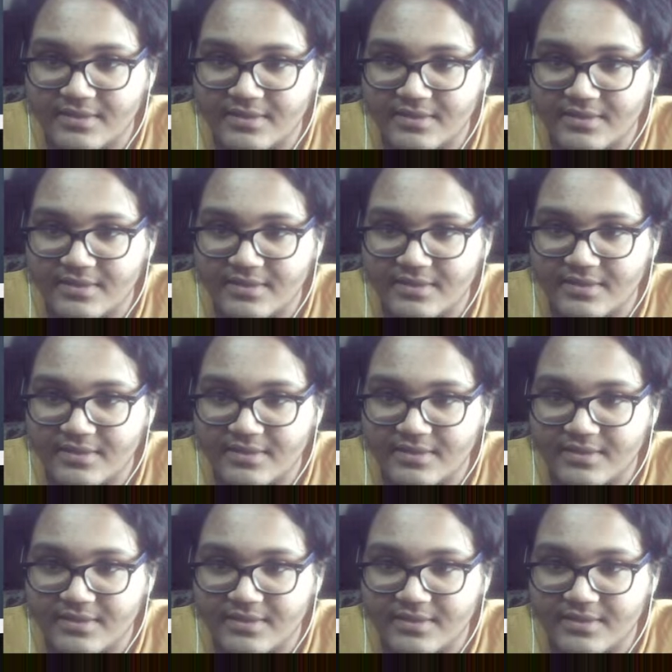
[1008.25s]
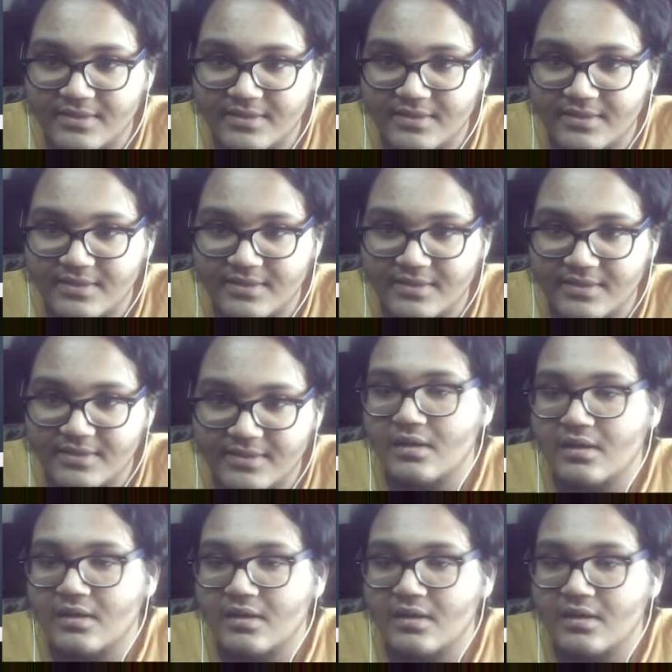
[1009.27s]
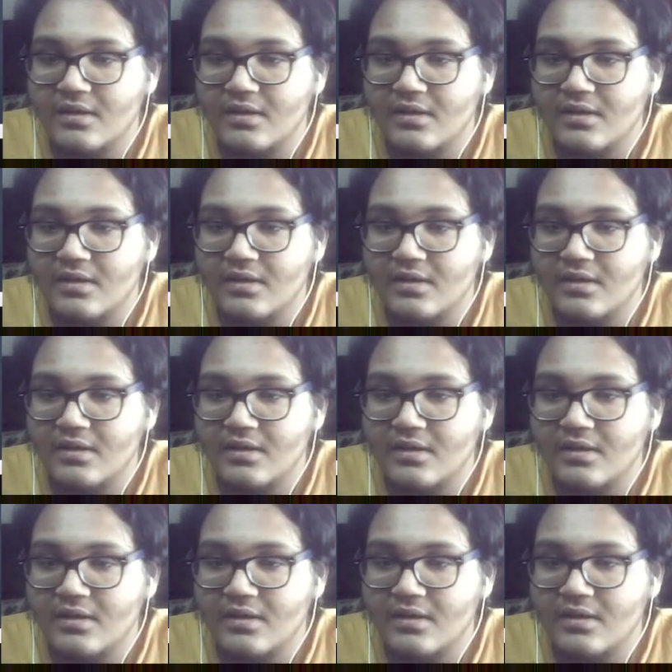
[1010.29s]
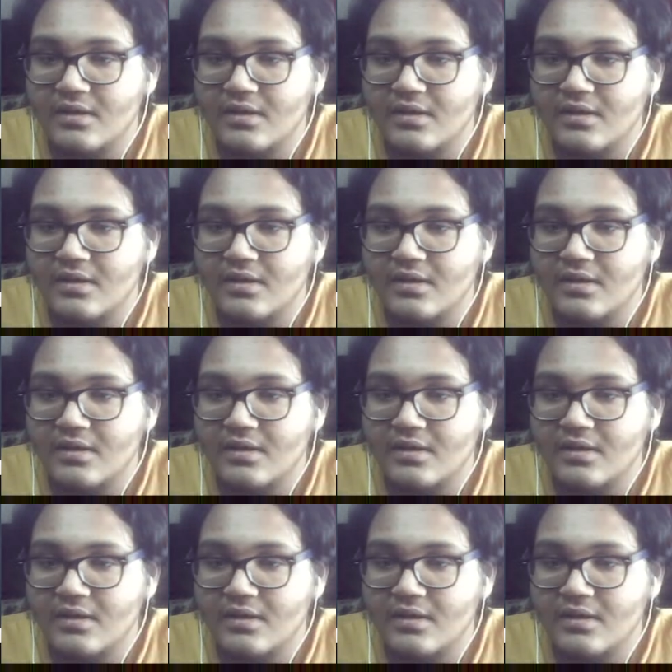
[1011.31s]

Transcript: you can use that anyhow. I just copied this one.